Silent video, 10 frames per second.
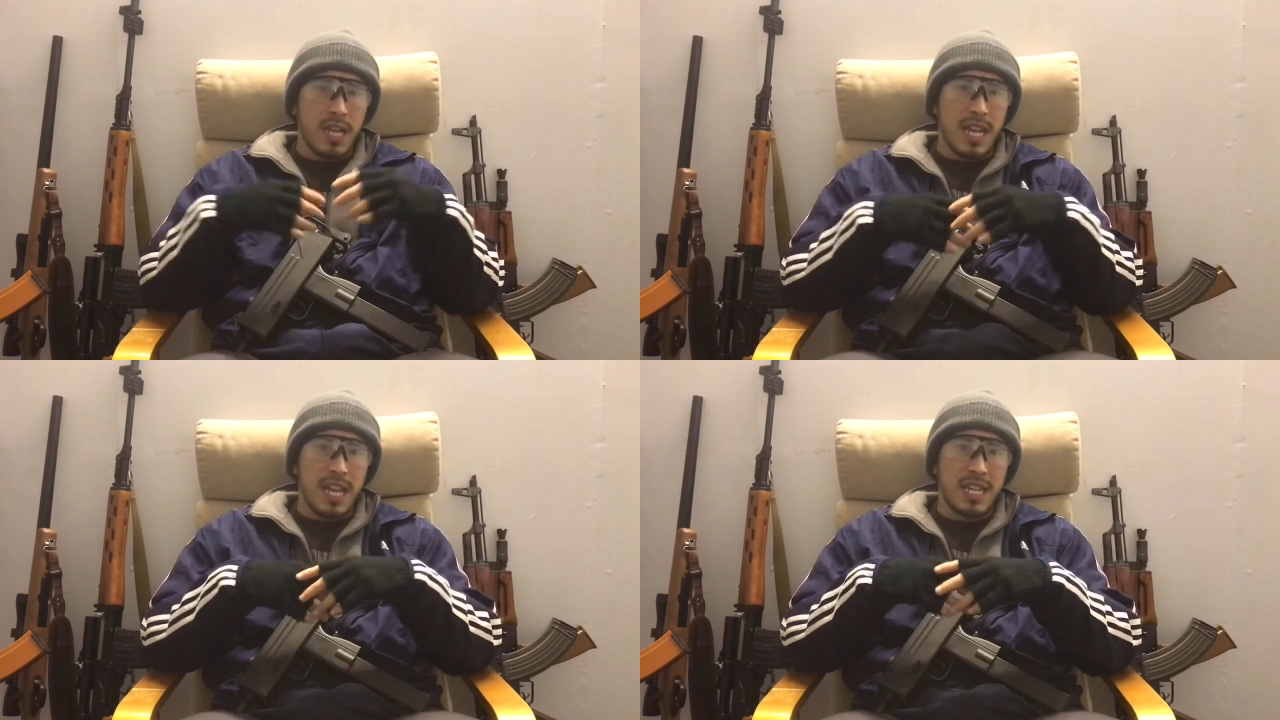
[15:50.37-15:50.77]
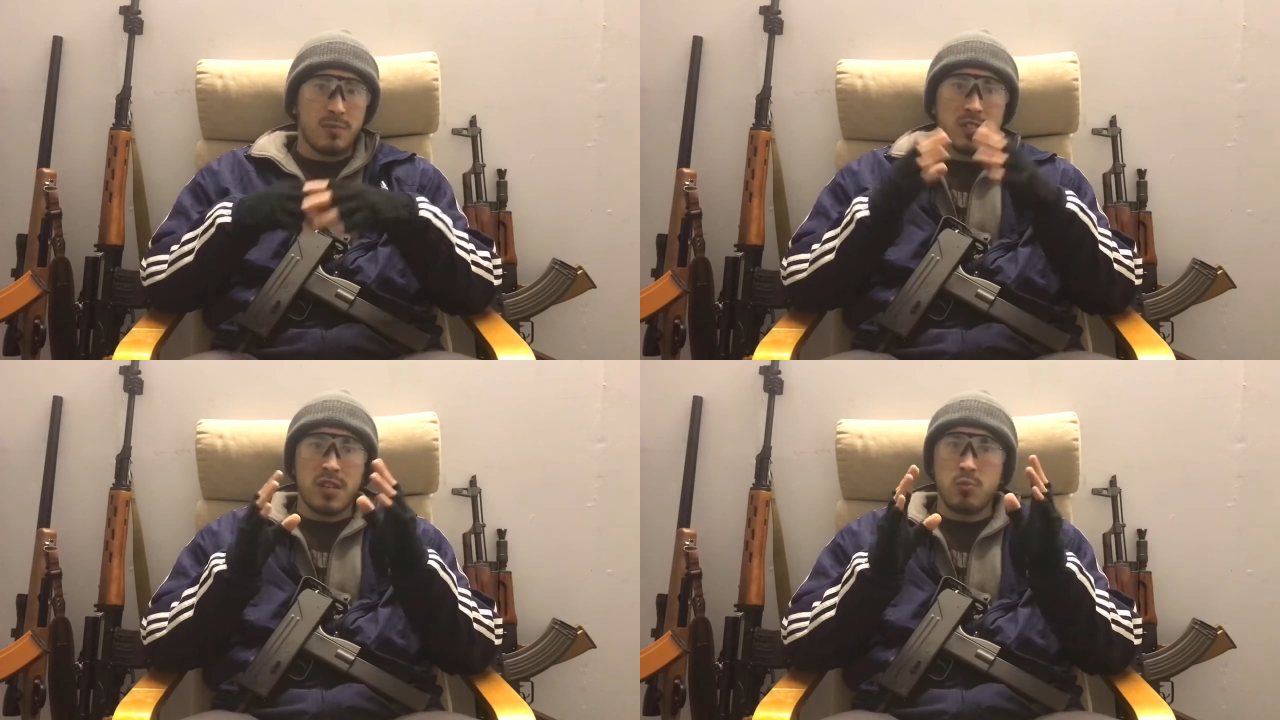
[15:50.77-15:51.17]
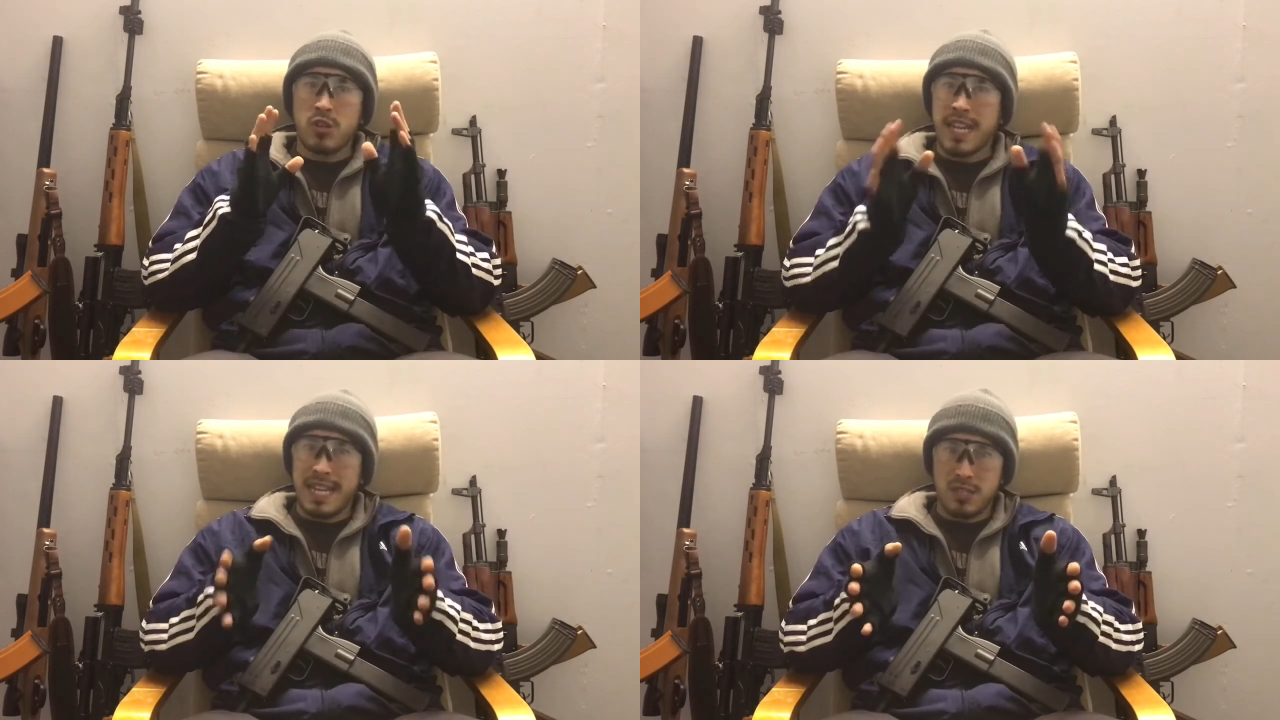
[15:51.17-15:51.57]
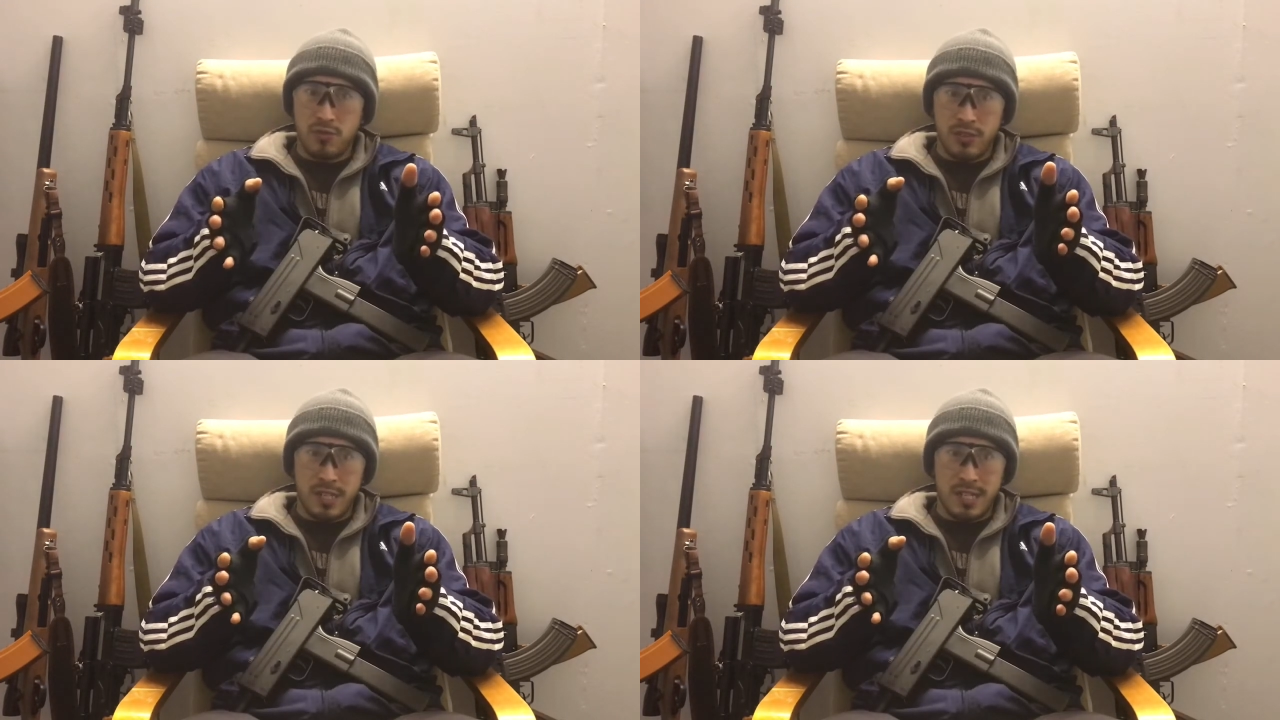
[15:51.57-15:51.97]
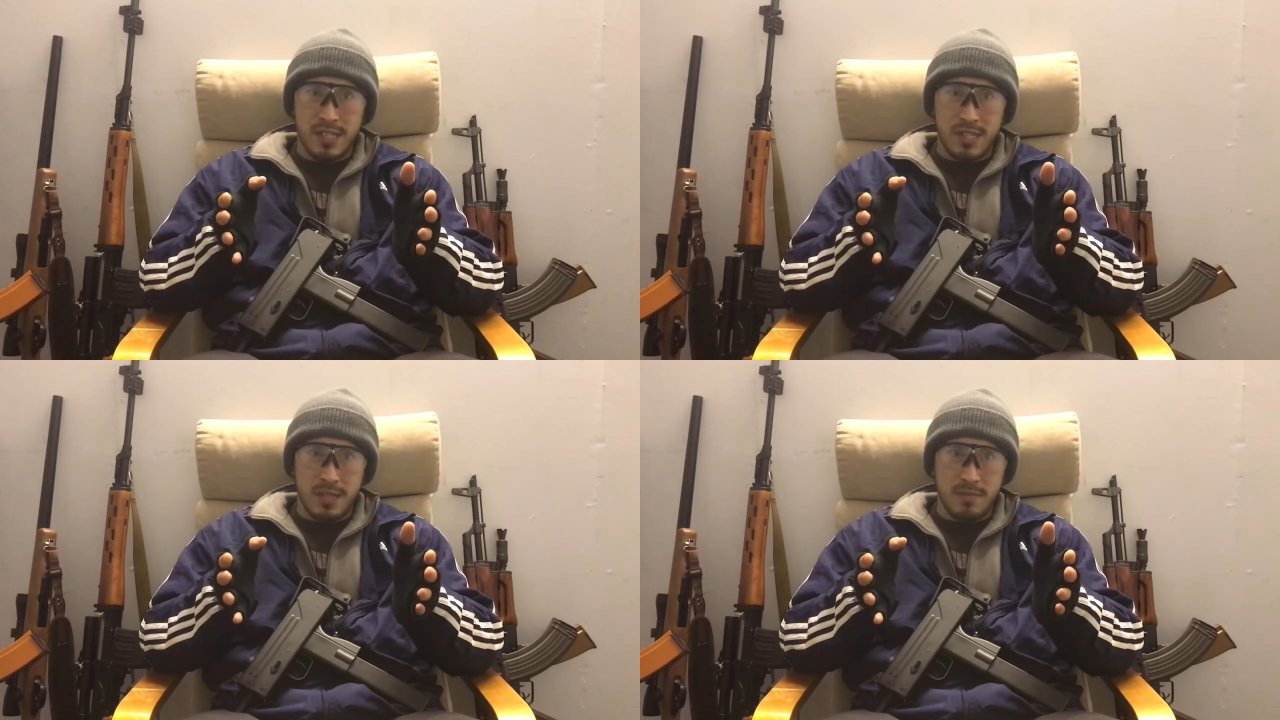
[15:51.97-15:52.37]
and it will tell you what category it is
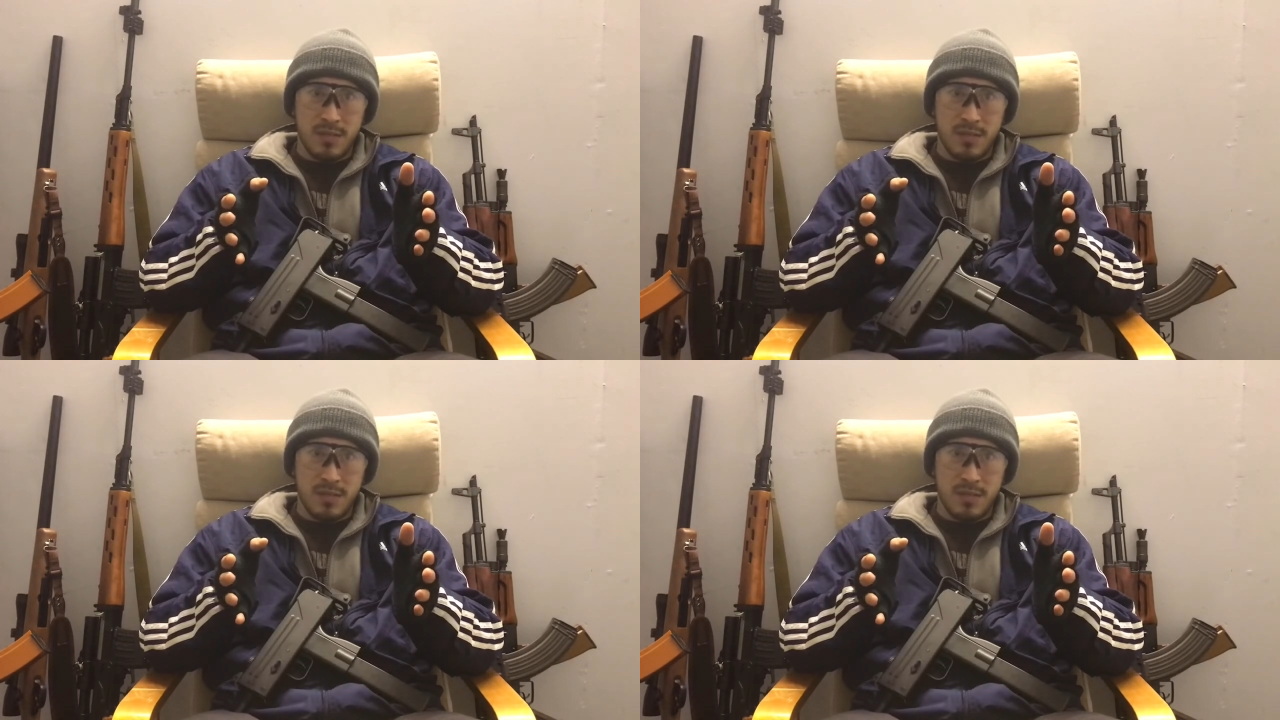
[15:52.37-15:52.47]
in.